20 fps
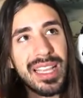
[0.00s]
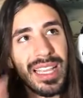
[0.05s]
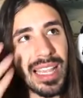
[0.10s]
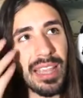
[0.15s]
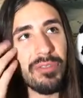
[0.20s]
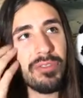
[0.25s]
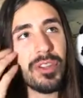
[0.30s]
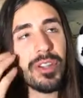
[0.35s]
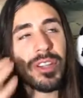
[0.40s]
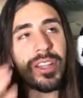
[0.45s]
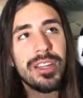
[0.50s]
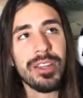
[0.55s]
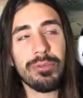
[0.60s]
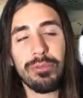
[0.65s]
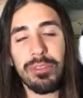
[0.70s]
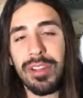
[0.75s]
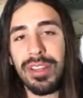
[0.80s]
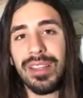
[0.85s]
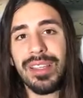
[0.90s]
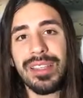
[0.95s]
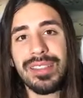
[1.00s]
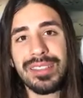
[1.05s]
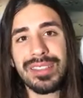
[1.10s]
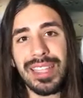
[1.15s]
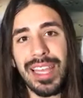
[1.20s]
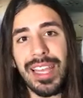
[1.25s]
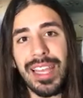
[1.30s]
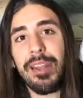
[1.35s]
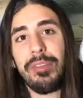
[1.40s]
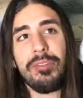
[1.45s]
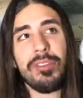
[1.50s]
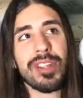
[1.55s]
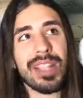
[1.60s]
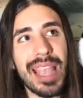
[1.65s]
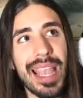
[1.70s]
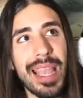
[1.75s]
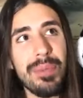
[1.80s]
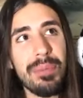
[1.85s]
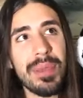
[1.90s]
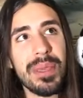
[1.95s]
if you're going to really stand up for
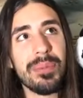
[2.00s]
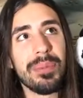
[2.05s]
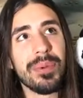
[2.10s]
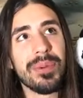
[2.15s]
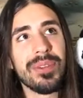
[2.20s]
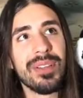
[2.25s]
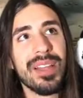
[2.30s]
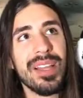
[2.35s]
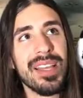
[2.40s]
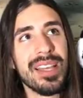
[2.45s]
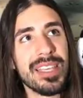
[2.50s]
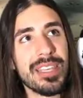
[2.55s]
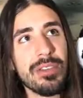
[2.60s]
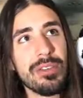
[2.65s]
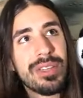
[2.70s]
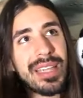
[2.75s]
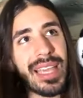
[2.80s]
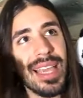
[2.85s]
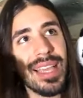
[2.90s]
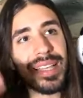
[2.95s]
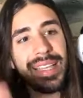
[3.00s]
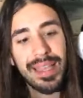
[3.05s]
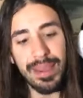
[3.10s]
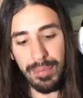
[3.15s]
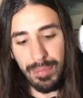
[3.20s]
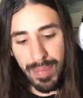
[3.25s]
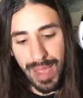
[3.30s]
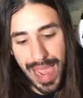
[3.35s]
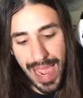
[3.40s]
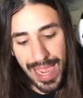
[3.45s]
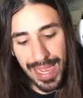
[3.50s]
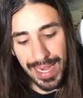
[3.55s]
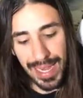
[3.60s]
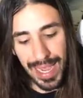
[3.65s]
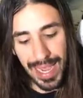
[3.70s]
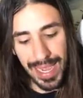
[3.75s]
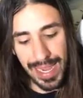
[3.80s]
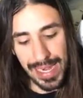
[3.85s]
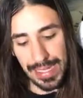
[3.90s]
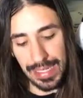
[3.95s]
gay people, you can't get mad
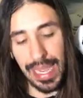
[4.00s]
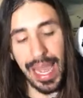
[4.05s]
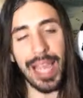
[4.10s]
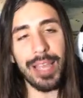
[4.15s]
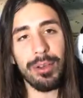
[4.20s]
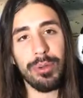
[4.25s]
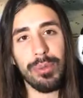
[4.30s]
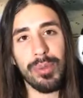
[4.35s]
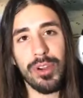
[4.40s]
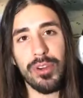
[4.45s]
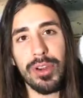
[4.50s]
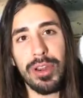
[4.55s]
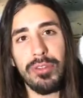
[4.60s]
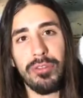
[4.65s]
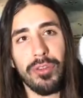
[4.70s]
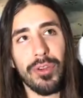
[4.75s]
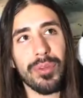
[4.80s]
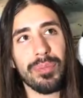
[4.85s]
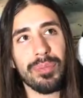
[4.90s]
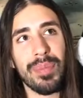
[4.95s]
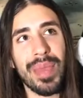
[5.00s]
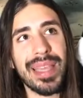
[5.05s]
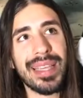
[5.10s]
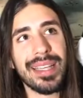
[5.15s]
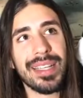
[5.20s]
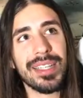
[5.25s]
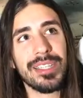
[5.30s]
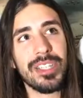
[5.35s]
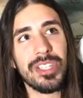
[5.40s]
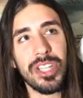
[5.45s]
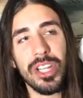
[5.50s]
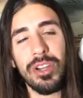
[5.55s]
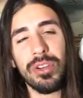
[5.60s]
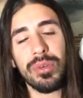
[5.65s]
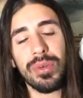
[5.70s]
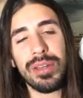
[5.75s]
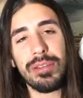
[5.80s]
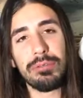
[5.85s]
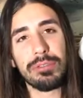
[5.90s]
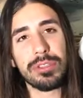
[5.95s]
at Kyle Murray for making a
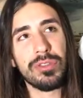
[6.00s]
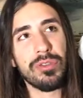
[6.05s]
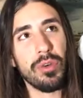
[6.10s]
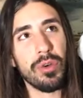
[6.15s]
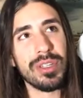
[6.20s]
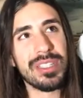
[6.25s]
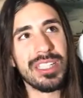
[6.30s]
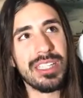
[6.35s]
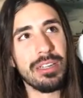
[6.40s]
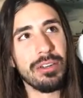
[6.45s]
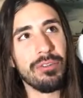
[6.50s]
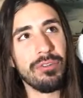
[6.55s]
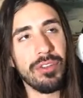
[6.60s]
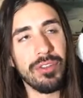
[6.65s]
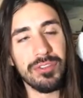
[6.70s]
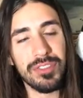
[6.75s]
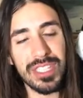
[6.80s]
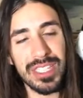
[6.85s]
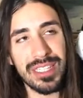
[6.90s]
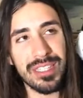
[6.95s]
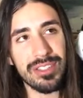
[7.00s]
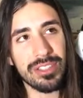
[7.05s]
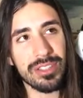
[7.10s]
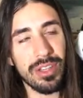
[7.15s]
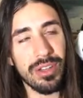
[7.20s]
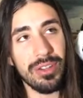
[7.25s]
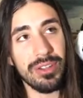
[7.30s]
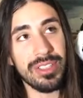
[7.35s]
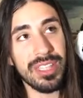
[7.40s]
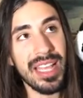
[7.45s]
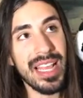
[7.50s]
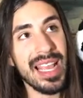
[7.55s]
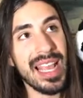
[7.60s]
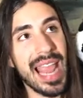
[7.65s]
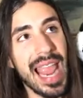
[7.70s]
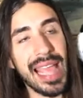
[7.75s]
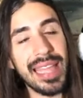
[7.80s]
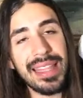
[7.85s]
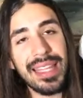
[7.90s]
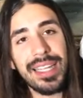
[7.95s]
joke when he was 14 or 15 years old
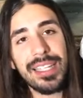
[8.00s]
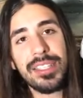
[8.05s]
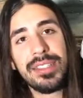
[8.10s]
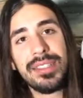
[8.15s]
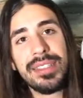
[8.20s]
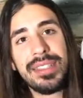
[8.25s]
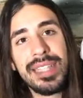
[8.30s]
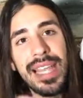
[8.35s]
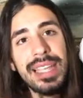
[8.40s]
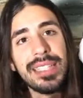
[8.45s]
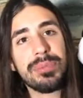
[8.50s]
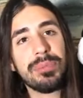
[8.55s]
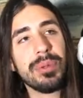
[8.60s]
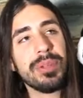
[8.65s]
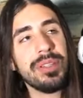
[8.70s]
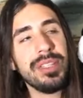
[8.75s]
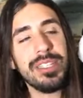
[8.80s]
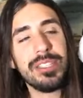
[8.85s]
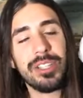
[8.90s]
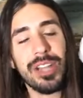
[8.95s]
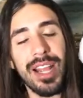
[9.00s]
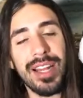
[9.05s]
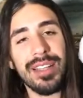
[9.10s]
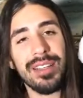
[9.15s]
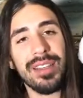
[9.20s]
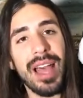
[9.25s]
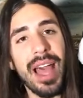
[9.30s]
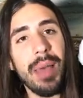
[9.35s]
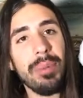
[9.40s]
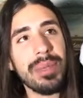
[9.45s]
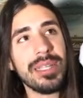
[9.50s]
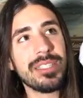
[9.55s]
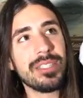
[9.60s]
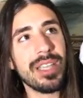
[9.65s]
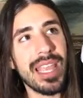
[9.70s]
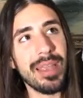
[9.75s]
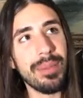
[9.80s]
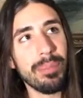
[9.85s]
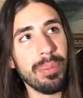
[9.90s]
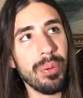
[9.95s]
and then desperately try to lobby
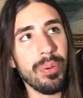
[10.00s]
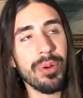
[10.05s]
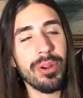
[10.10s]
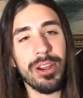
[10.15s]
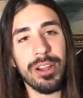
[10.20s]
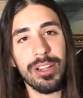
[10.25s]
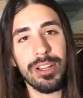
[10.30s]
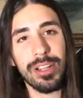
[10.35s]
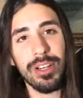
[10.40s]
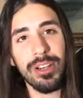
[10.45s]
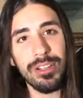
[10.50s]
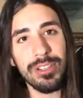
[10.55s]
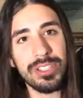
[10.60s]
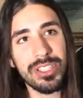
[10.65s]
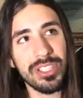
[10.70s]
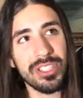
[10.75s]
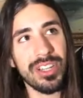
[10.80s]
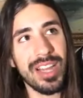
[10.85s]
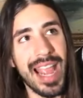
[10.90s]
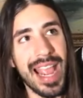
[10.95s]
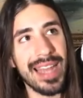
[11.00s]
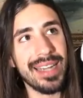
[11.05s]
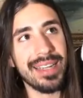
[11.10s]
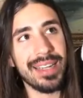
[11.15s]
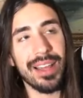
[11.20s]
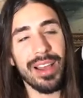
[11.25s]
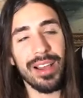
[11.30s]
to import a culture and